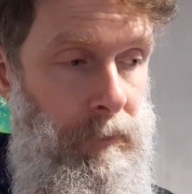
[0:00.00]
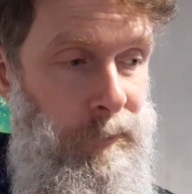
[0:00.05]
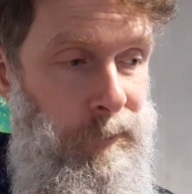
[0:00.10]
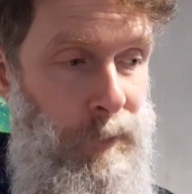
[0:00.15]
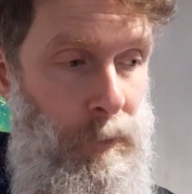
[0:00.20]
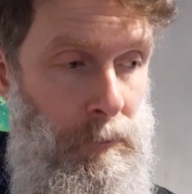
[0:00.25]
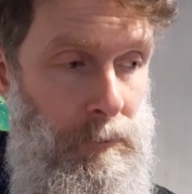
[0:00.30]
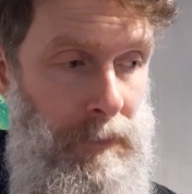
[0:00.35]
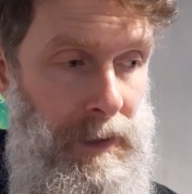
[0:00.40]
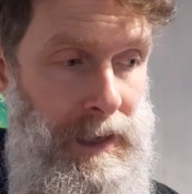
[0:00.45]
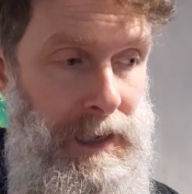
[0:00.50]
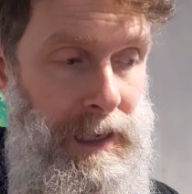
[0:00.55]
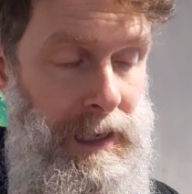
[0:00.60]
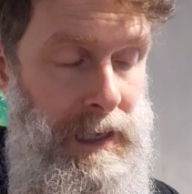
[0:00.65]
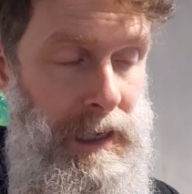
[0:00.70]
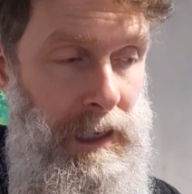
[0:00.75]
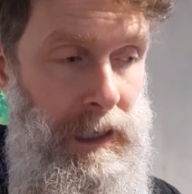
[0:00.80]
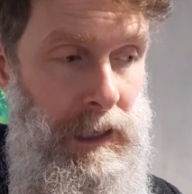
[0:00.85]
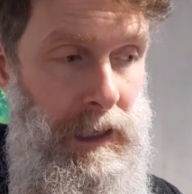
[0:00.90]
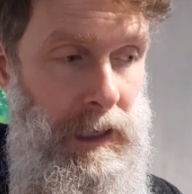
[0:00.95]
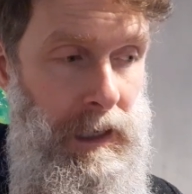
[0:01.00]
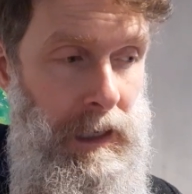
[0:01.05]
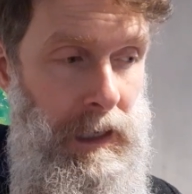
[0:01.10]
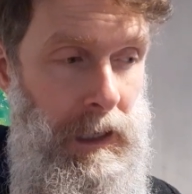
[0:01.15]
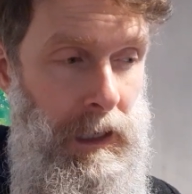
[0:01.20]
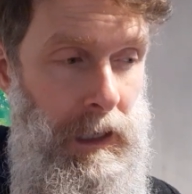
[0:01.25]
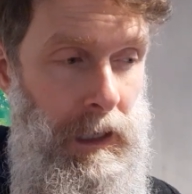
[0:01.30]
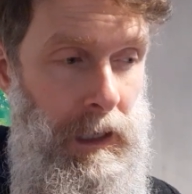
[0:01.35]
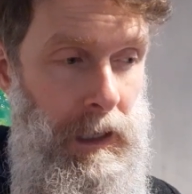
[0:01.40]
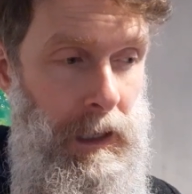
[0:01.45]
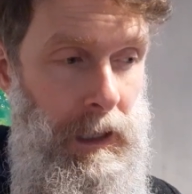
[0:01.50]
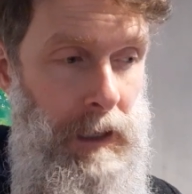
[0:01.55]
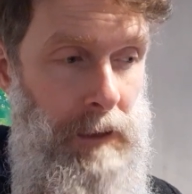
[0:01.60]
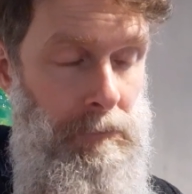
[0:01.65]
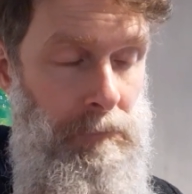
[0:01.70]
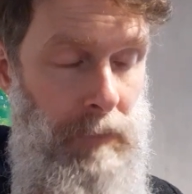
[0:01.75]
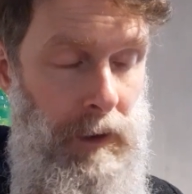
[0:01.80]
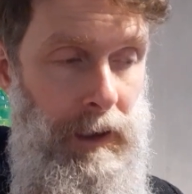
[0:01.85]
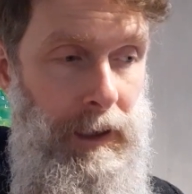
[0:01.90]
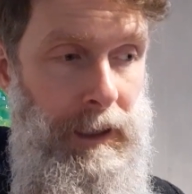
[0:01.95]
for me, in
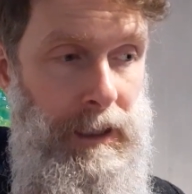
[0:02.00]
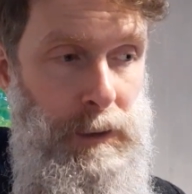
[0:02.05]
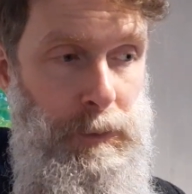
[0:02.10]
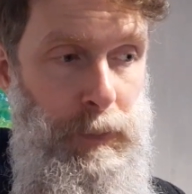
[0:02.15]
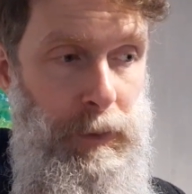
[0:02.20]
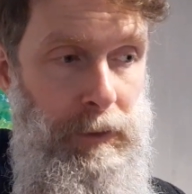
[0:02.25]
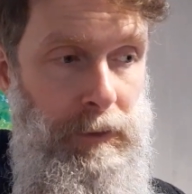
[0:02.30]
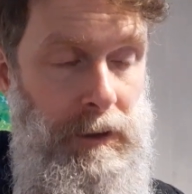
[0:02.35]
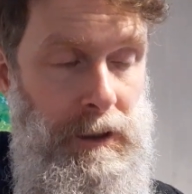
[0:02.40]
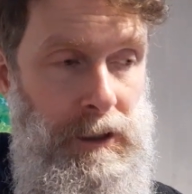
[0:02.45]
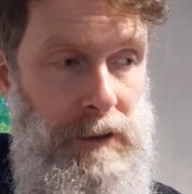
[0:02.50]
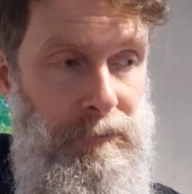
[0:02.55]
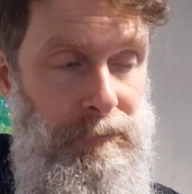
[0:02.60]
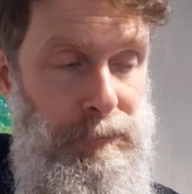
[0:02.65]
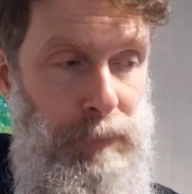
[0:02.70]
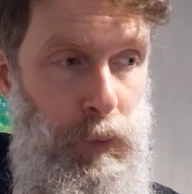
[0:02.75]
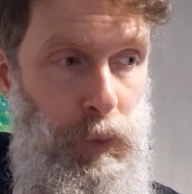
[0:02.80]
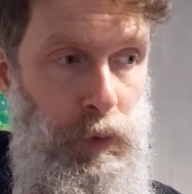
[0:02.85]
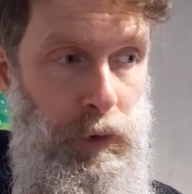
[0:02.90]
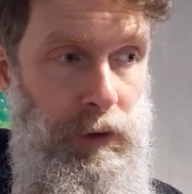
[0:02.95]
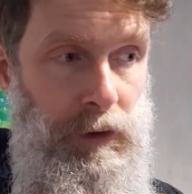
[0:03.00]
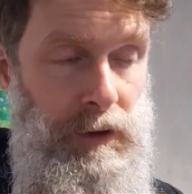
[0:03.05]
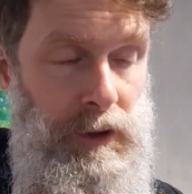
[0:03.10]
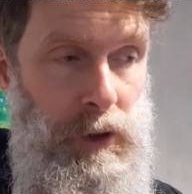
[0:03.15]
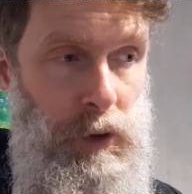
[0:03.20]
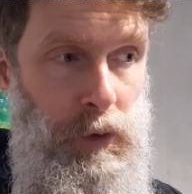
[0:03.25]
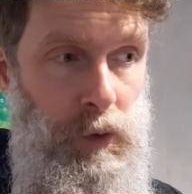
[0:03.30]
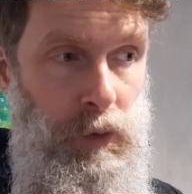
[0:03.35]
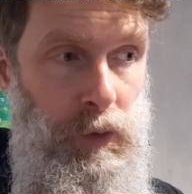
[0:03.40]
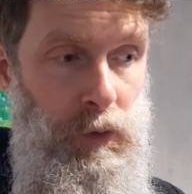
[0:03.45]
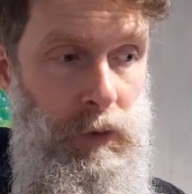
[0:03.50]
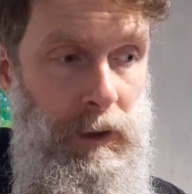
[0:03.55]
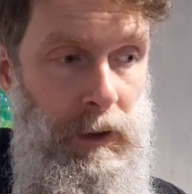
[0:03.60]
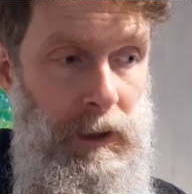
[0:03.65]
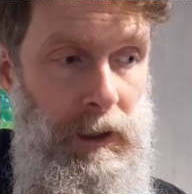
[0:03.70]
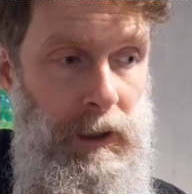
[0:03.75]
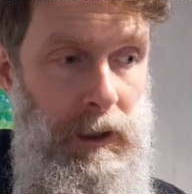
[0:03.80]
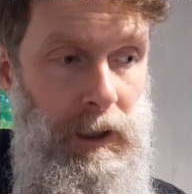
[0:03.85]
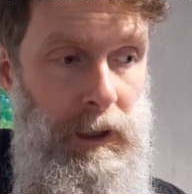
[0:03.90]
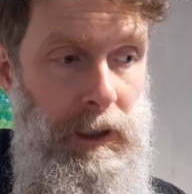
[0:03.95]
my experience of boarding school,
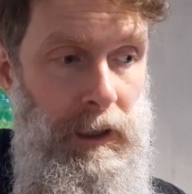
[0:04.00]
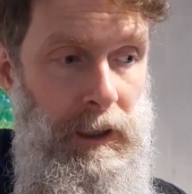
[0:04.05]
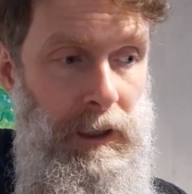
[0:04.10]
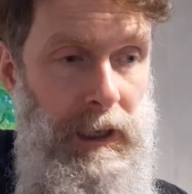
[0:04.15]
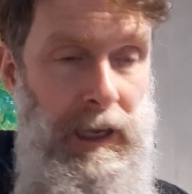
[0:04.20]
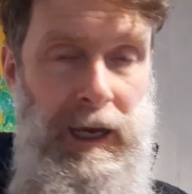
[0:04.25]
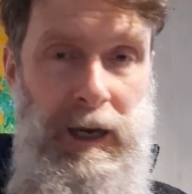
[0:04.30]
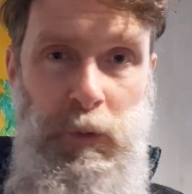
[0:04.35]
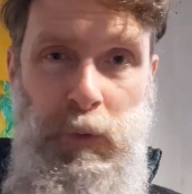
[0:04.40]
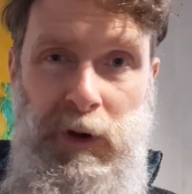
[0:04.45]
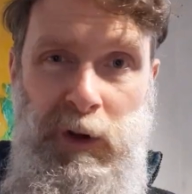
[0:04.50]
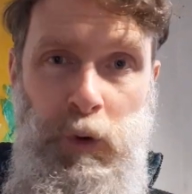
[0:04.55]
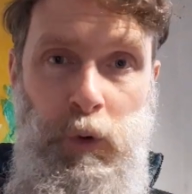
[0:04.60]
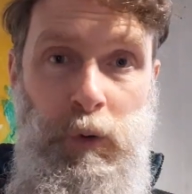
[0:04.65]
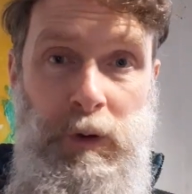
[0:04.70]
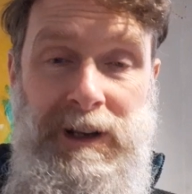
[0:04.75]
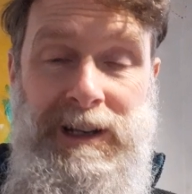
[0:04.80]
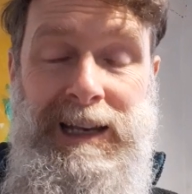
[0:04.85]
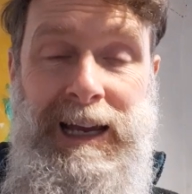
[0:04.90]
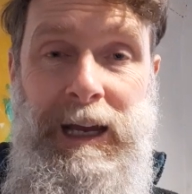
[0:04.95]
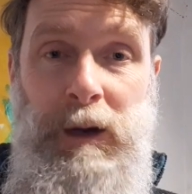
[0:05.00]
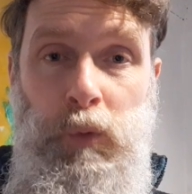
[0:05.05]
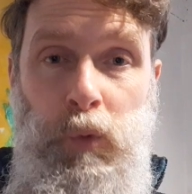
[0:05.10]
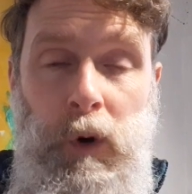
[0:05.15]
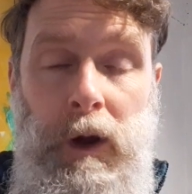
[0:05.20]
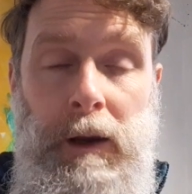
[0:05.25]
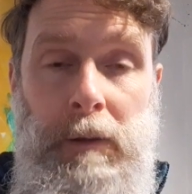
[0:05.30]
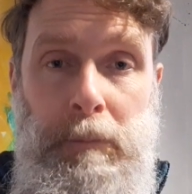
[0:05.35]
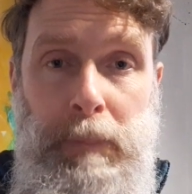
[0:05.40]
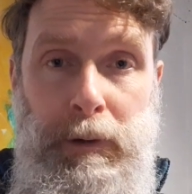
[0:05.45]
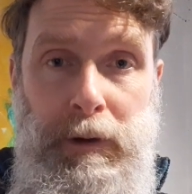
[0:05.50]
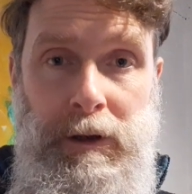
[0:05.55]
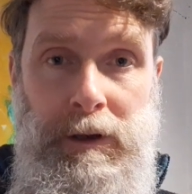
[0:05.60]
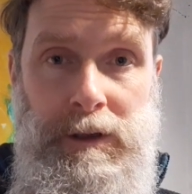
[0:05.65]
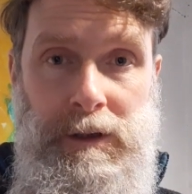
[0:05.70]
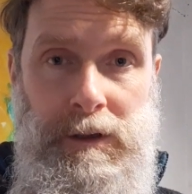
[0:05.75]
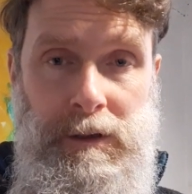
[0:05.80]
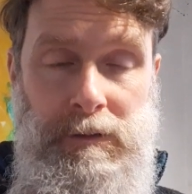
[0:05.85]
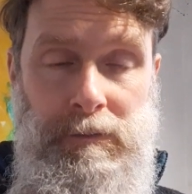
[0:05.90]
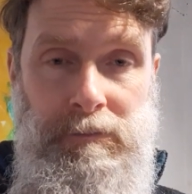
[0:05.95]
yeah, we always had one
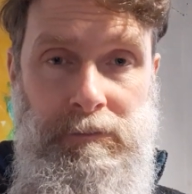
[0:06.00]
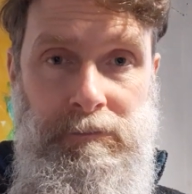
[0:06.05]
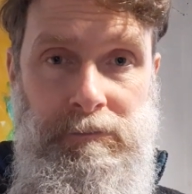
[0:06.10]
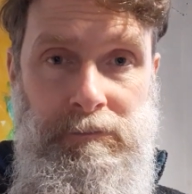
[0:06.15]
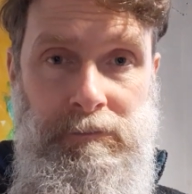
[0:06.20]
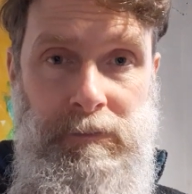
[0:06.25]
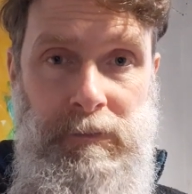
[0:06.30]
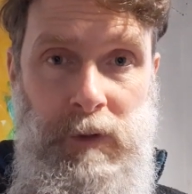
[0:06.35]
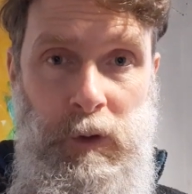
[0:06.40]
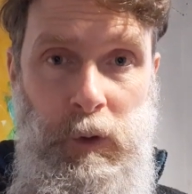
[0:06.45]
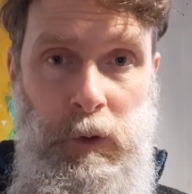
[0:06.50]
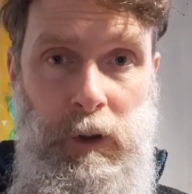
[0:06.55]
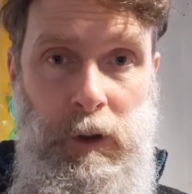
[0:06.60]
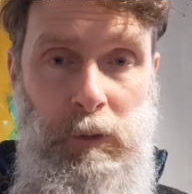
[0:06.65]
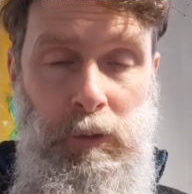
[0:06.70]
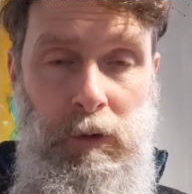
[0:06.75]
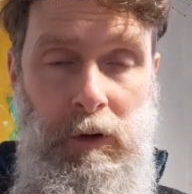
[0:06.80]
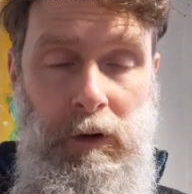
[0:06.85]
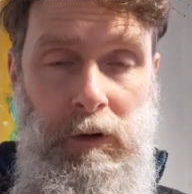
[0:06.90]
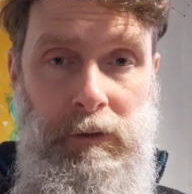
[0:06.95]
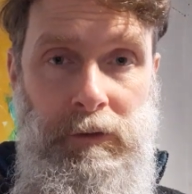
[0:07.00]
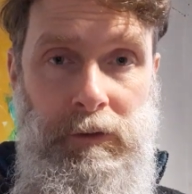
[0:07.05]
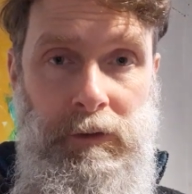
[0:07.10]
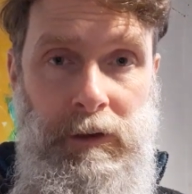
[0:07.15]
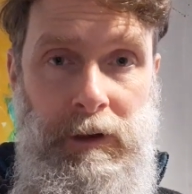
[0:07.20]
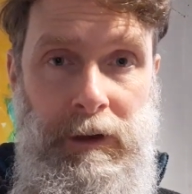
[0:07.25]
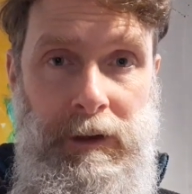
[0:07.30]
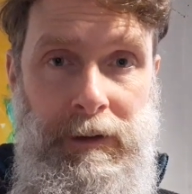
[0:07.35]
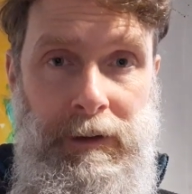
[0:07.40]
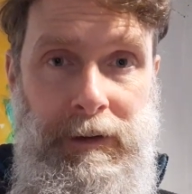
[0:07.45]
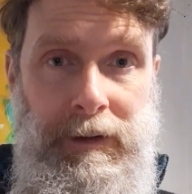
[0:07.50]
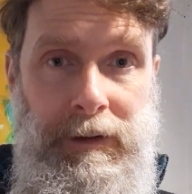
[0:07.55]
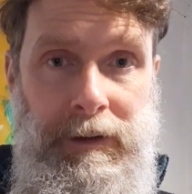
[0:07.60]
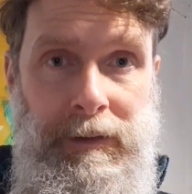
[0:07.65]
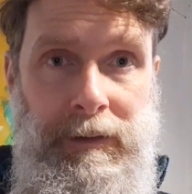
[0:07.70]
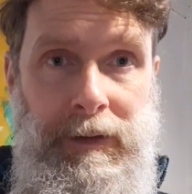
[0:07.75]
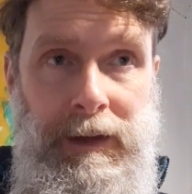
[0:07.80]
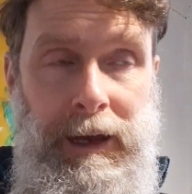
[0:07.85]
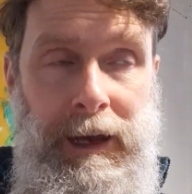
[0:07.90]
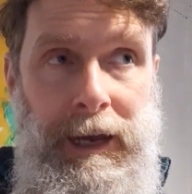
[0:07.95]
person who it was.
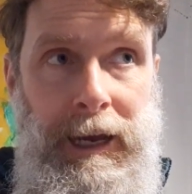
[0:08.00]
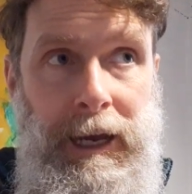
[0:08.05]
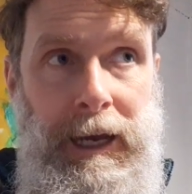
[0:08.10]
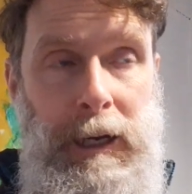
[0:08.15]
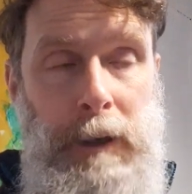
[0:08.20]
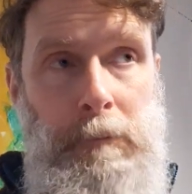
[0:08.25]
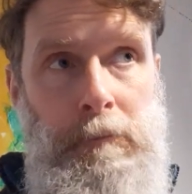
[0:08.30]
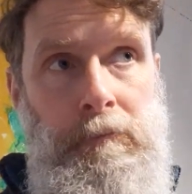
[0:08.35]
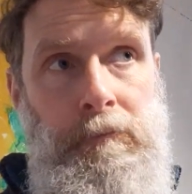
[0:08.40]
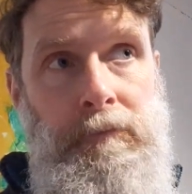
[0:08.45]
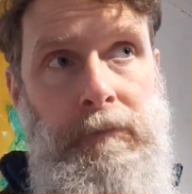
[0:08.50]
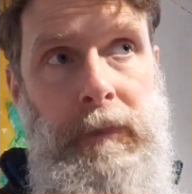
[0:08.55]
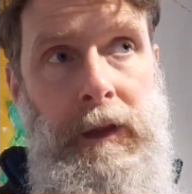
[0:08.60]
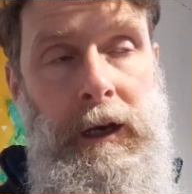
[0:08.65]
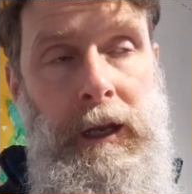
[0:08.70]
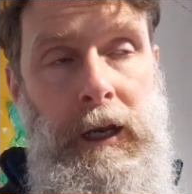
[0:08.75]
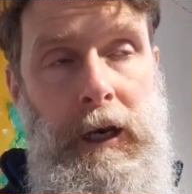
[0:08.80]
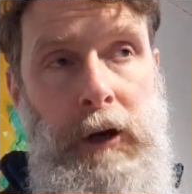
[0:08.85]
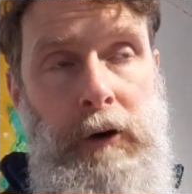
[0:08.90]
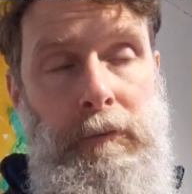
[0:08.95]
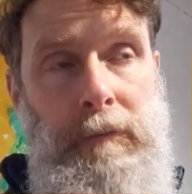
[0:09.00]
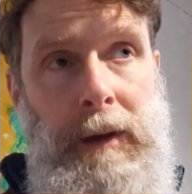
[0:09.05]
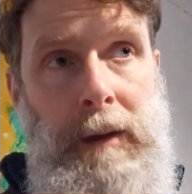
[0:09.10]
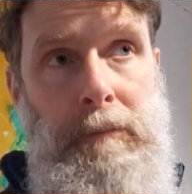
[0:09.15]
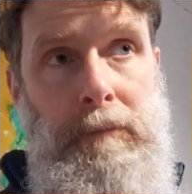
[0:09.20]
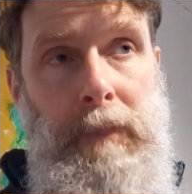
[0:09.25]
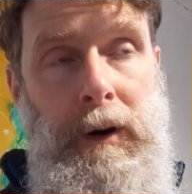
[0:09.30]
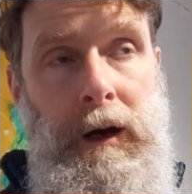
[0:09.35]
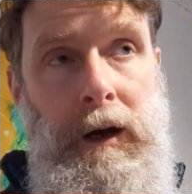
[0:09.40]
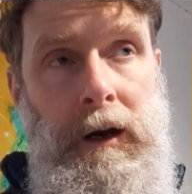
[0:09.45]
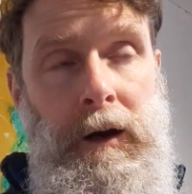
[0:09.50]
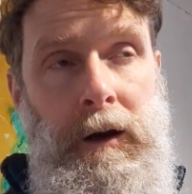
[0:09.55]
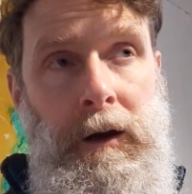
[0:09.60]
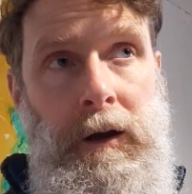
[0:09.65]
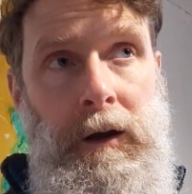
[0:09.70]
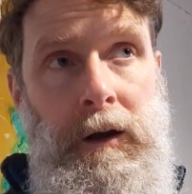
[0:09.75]
And I remember